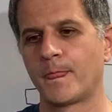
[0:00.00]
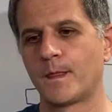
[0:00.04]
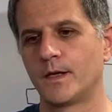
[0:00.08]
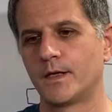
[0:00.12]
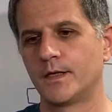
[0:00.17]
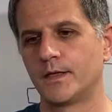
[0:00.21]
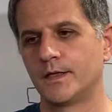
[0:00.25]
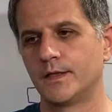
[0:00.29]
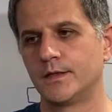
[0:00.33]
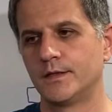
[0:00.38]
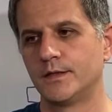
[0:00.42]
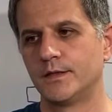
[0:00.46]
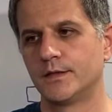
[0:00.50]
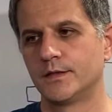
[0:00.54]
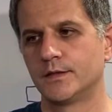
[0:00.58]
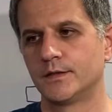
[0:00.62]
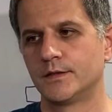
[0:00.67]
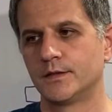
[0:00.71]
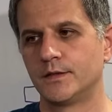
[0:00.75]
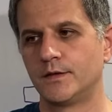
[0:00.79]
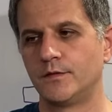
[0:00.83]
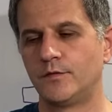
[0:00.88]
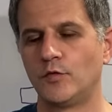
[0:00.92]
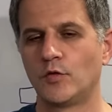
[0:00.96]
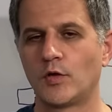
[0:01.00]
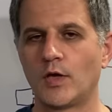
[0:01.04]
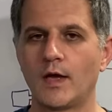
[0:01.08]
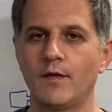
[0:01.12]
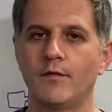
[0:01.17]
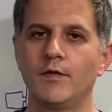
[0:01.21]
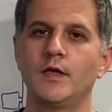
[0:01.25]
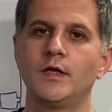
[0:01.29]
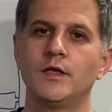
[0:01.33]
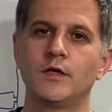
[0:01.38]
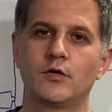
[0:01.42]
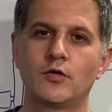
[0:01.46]
And if you have
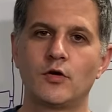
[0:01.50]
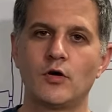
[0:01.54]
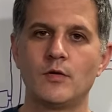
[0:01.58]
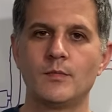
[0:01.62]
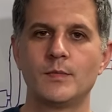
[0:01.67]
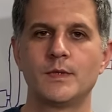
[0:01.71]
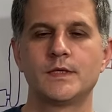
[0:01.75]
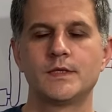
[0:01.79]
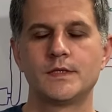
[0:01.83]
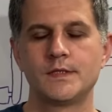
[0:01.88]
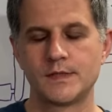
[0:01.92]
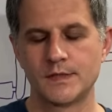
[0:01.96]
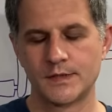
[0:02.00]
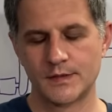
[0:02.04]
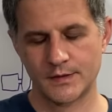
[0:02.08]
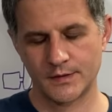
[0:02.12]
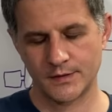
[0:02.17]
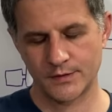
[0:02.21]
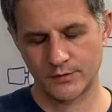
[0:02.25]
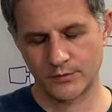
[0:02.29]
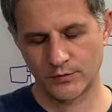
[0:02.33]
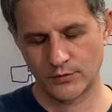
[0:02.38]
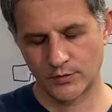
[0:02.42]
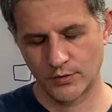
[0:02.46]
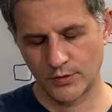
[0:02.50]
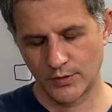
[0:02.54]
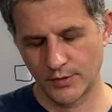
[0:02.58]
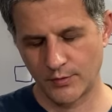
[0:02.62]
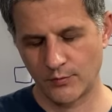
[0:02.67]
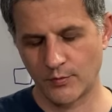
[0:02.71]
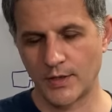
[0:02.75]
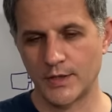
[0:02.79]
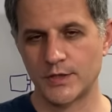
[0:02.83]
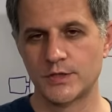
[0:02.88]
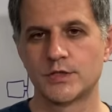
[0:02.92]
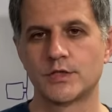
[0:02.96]
any comments or
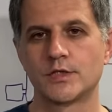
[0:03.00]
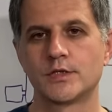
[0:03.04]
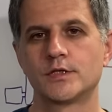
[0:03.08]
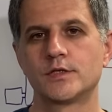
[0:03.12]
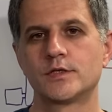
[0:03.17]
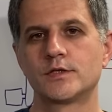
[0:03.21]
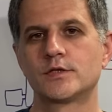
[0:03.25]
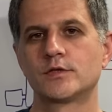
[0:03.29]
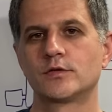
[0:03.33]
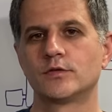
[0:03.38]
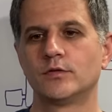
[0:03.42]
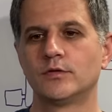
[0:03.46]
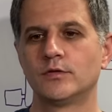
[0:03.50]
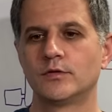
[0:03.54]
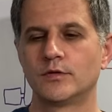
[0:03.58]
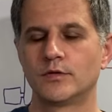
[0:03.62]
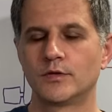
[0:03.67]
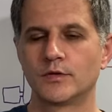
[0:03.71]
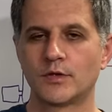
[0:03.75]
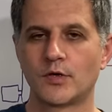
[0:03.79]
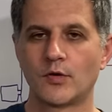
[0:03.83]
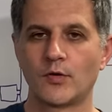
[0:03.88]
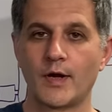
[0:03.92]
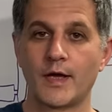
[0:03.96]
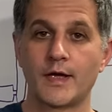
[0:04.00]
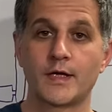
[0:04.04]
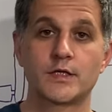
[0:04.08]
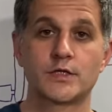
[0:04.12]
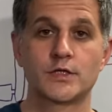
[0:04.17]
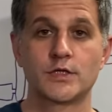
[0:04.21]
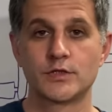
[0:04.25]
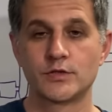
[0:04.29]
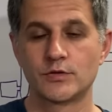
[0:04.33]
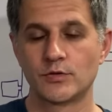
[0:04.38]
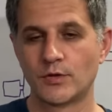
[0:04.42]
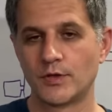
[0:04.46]
questions or
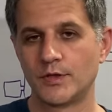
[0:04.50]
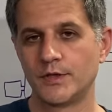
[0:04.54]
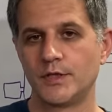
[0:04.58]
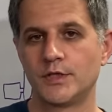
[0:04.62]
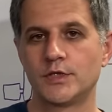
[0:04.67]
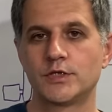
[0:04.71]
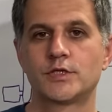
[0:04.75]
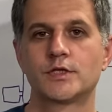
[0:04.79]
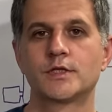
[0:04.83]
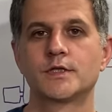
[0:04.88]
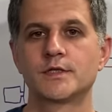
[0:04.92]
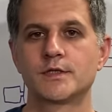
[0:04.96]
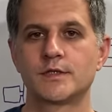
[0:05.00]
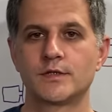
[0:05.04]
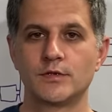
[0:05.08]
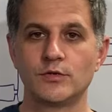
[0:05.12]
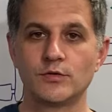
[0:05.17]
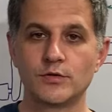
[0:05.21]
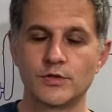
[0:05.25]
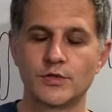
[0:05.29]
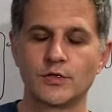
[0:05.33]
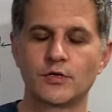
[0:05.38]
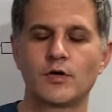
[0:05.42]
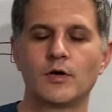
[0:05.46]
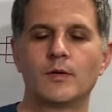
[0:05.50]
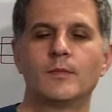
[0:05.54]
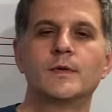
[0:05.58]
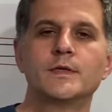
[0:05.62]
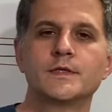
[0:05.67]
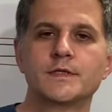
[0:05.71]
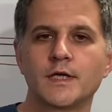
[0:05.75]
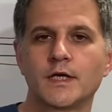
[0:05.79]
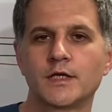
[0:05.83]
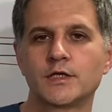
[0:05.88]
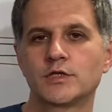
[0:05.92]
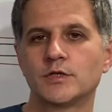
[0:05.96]
corrections or additions, use the
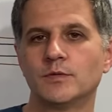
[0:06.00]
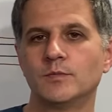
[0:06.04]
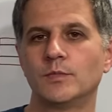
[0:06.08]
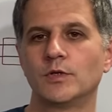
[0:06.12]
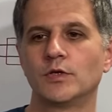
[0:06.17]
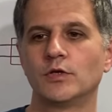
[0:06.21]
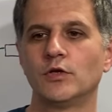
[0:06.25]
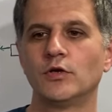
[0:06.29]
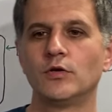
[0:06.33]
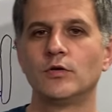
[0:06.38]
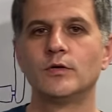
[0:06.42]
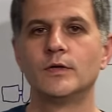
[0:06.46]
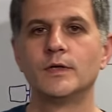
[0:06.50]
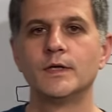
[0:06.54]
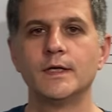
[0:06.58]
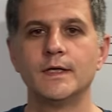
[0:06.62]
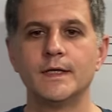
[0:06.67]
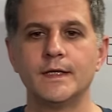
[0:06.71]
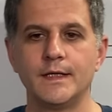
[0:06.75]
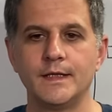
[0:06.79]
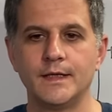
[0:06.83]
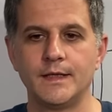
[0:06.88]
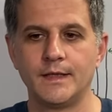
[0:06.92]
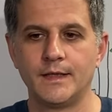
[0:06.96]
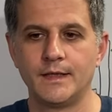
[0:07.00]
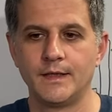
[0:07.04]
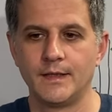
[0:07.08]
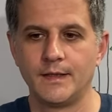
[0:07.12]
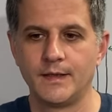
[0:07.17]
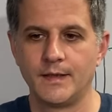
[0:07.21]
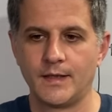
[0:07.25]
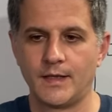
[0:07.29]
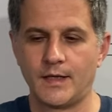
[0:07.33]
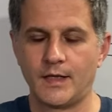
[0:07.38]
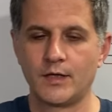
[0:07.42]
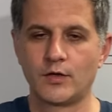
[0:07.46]
comment section below.
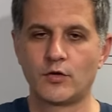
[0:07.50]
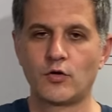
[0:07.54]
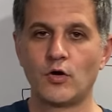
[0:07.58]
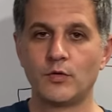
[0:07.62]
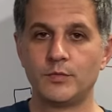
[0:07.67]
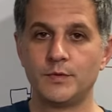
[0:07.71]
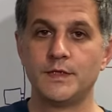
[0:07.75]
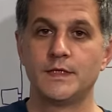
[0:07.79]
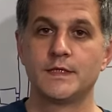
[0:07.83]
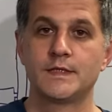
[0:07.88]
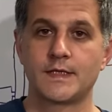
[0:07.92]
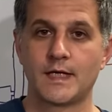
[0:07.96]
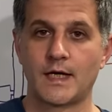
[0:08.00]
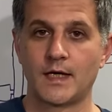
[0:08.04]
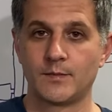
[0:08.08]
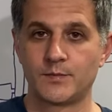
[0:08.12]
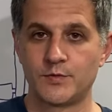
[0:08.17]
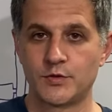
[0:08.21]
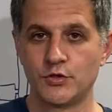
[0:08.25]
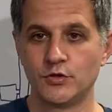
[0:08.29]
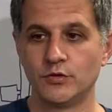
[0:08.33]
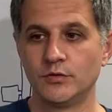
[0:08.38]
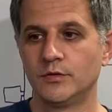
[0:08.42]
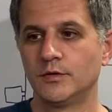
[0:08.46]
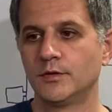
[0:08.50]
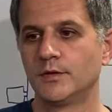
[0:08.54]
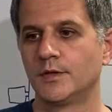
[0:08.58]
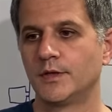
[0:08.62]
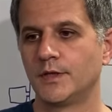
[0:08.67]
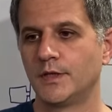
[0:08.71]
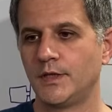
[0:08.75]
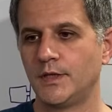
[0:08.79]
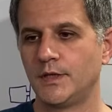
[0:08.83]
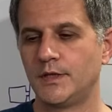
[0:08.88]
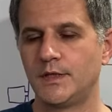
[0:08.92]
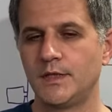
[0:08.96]
I hope this helps you.
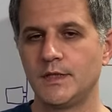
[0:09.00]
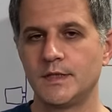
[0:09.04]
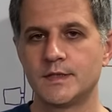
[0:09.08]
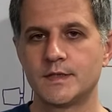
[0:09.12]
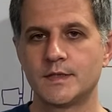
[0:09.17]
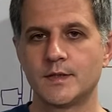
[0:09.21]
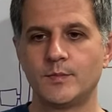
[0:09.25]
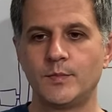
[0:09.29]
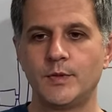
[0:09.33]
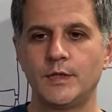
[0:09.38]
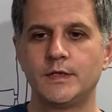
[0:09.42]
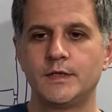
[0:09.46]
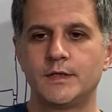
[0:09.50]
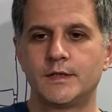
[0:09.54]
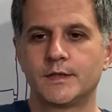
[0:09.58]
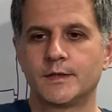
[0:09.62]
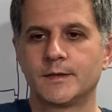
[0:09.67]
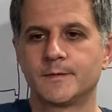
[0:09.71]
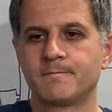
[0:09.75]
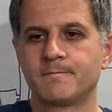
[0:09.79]
It is a bit,